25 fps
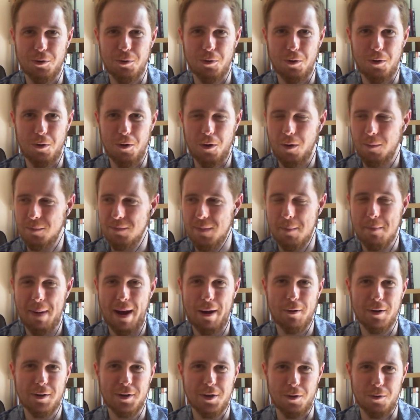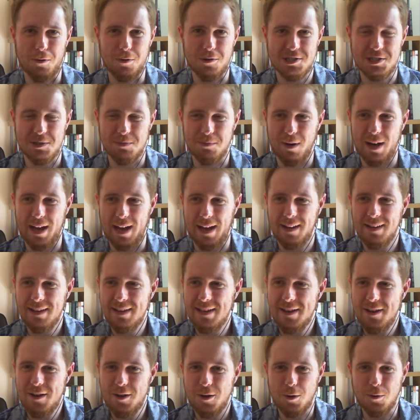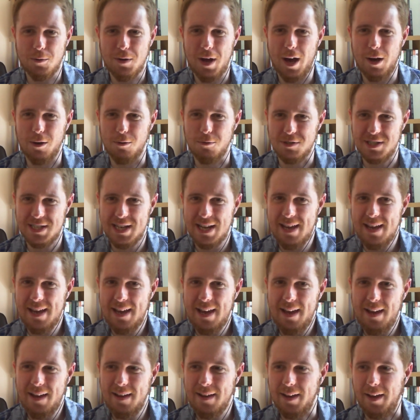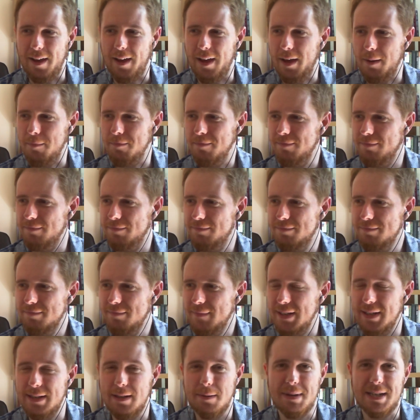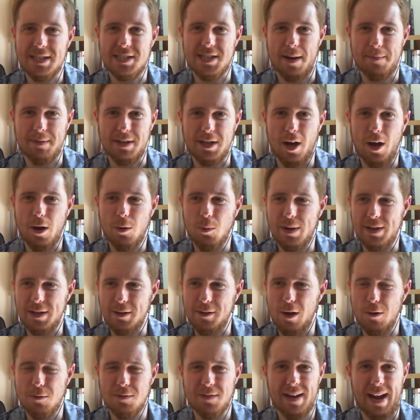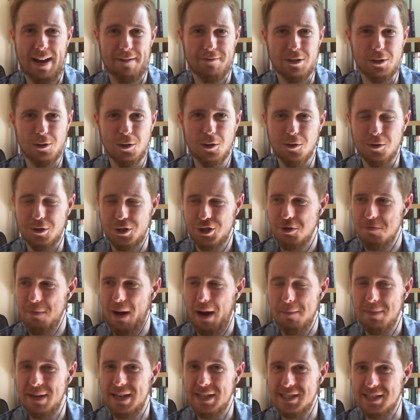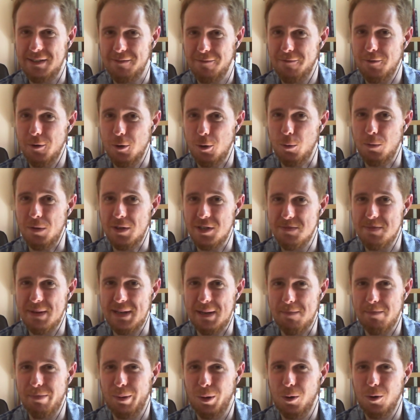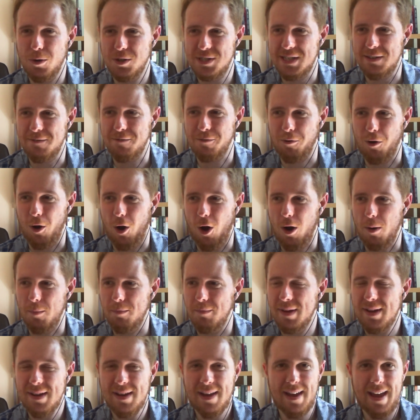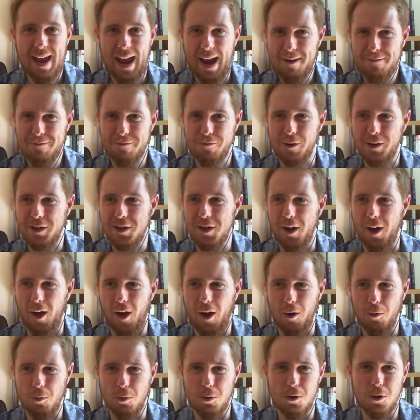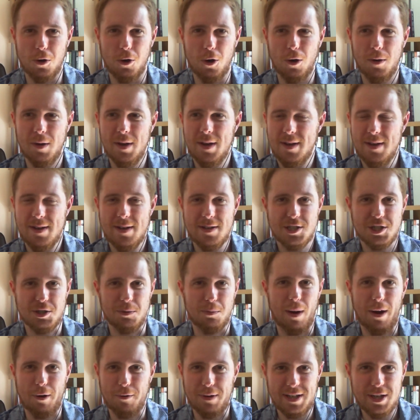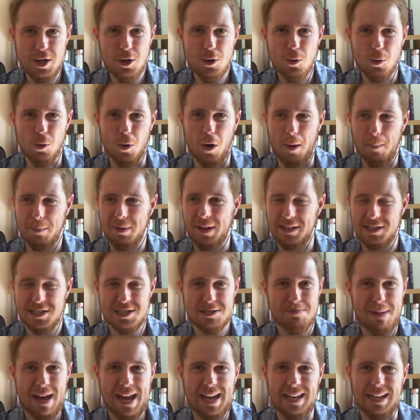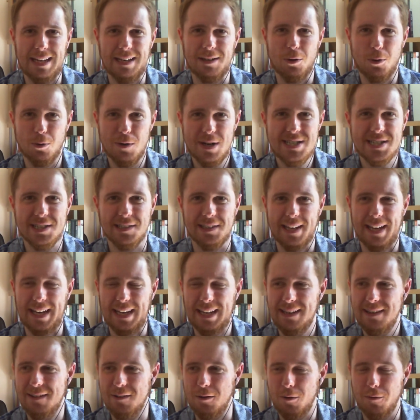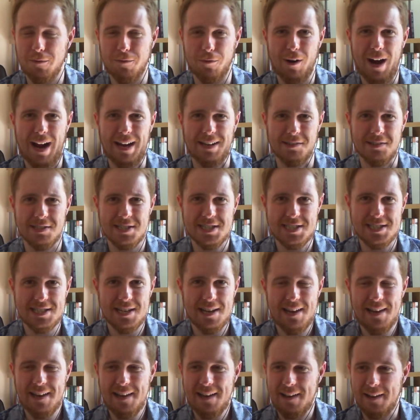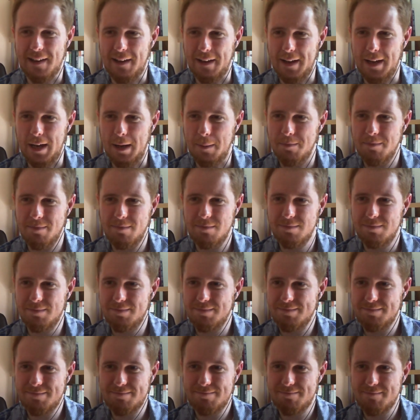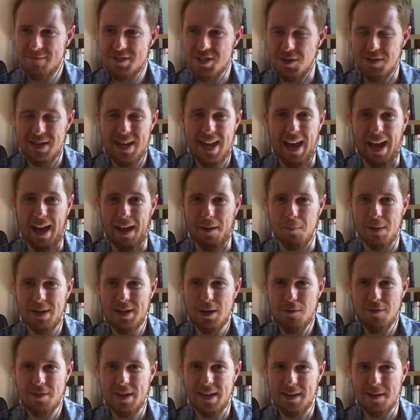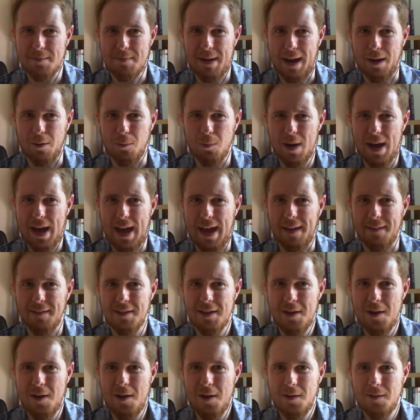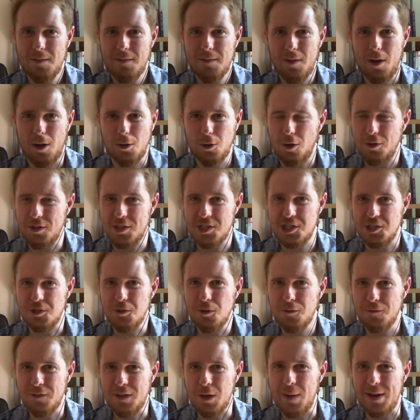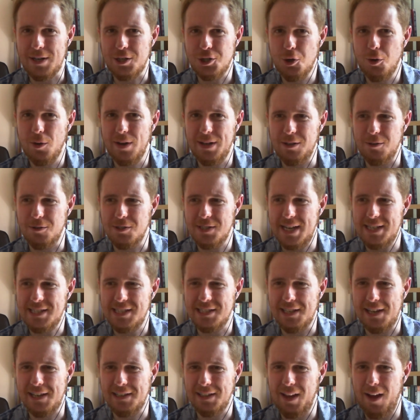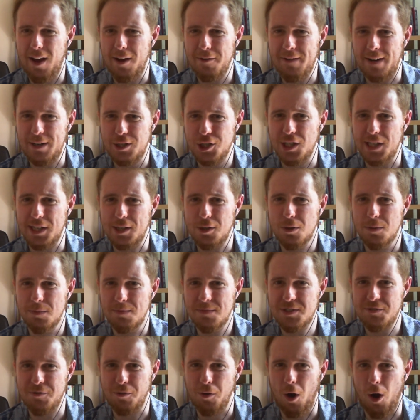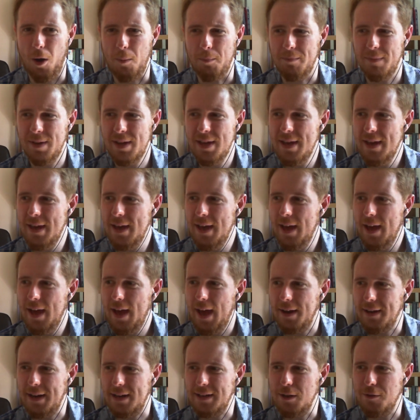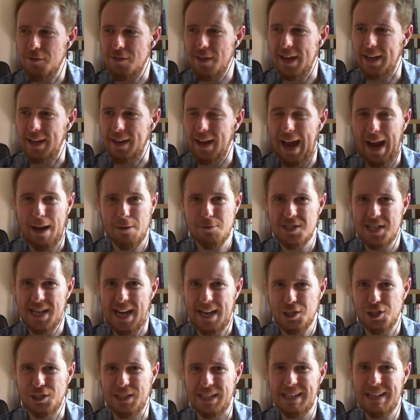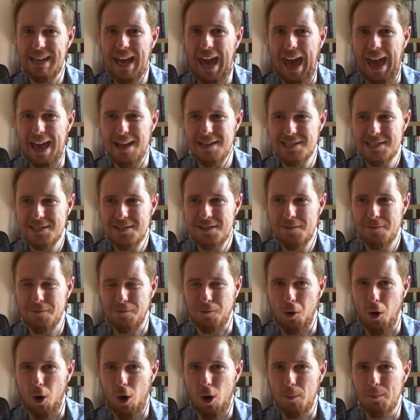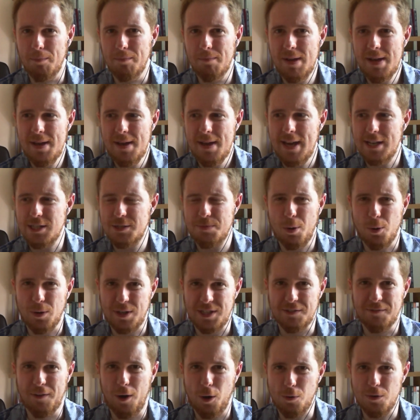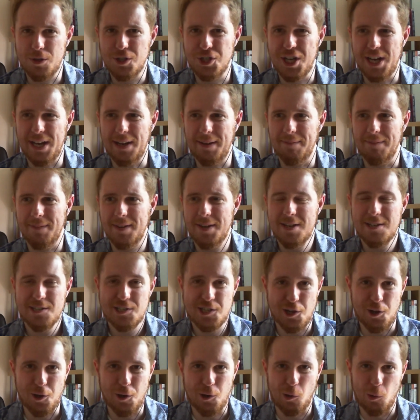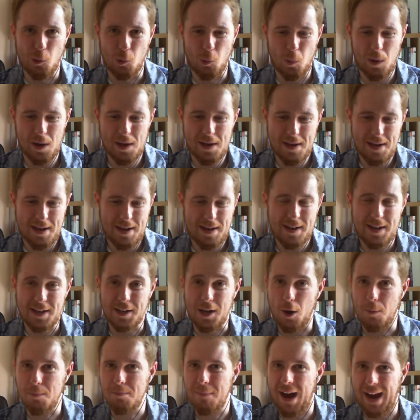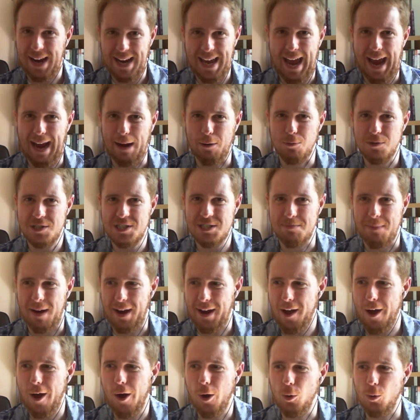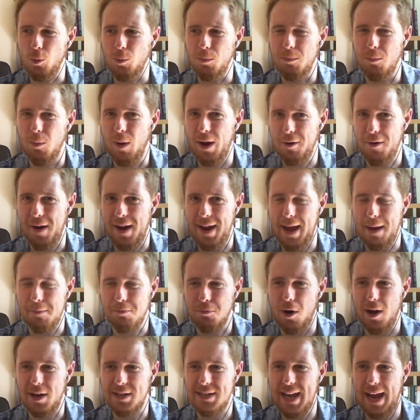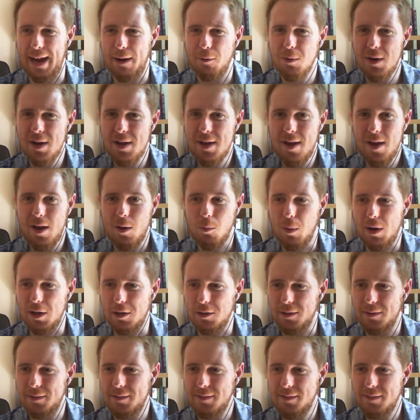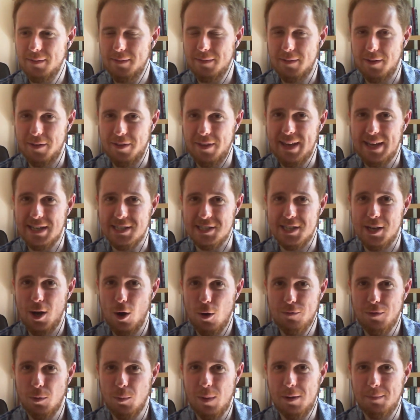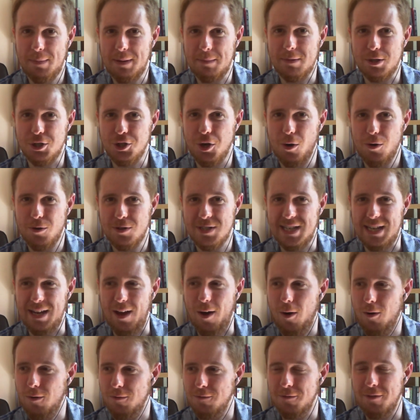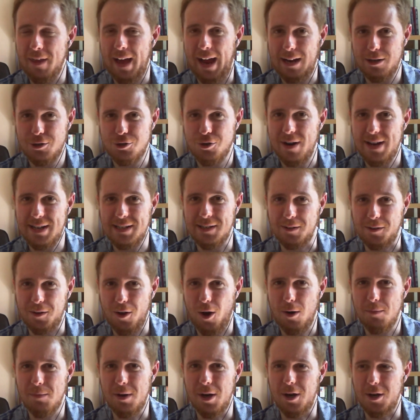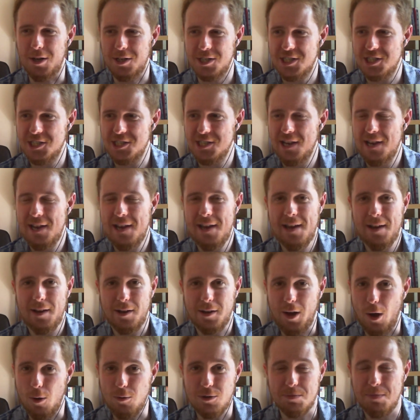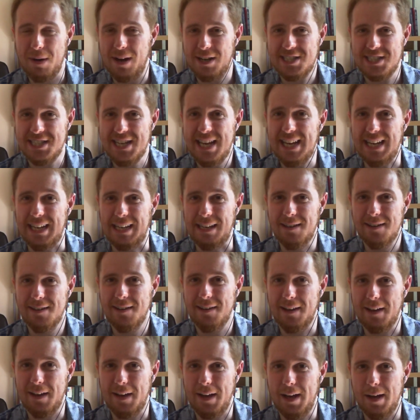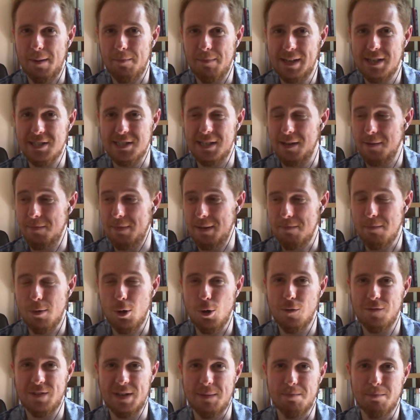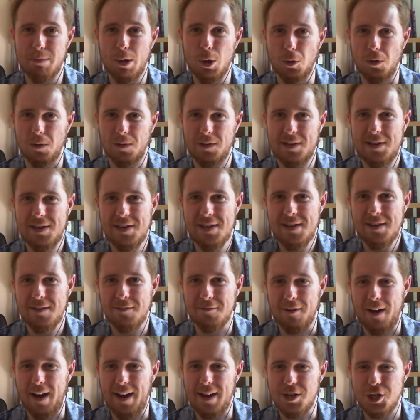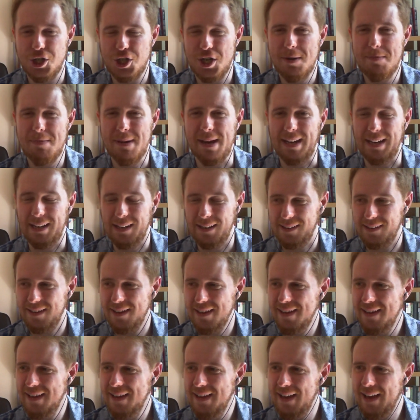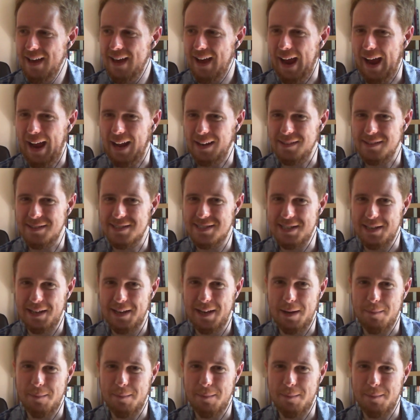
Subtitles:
or America or somewhere, who knows. And in the meantime, when you go and have your lunch, you might be eating food that's been imported from Africa or somewhere in Europe, like Spain or Italy or France. So yeah, when you think about where a lot of the stuff you enjoy in your day-to-day life actually comes from, and then you think, how does it actually get from its point of origin to, my house, my home, where I am right now? Well, the thing is, the overwhelming majority of that trade and commerce goes by sea, because it can be moved in bulk via shipping. And,